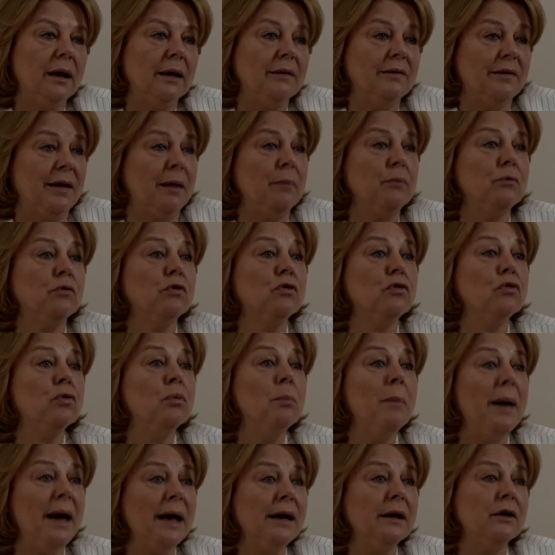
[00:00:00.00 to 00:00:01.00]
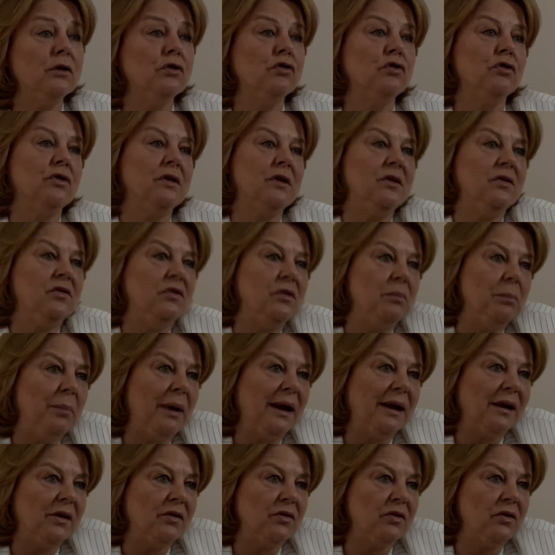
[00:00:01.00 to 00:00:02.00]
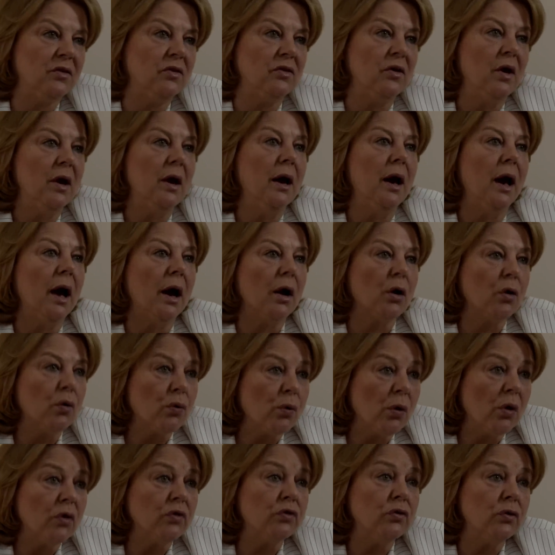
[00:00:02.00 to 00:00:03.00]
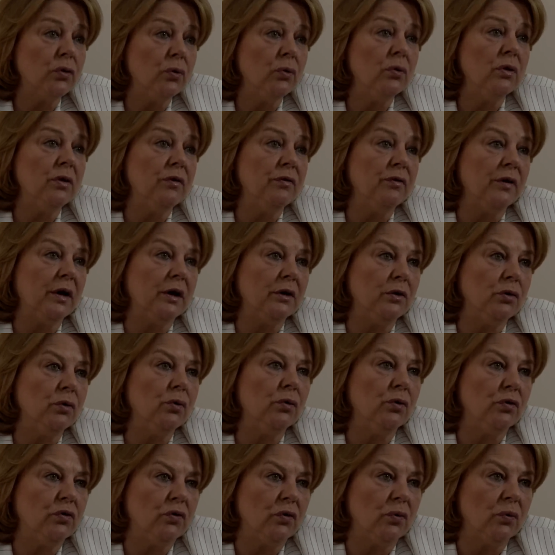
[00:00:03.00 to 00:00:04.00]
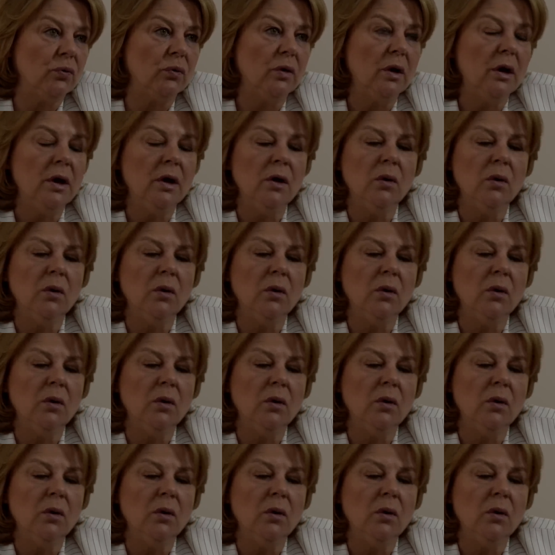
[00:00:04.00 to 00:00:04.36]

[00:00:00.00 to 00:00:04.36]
attempt to manage these imbalances across a unified eurozone.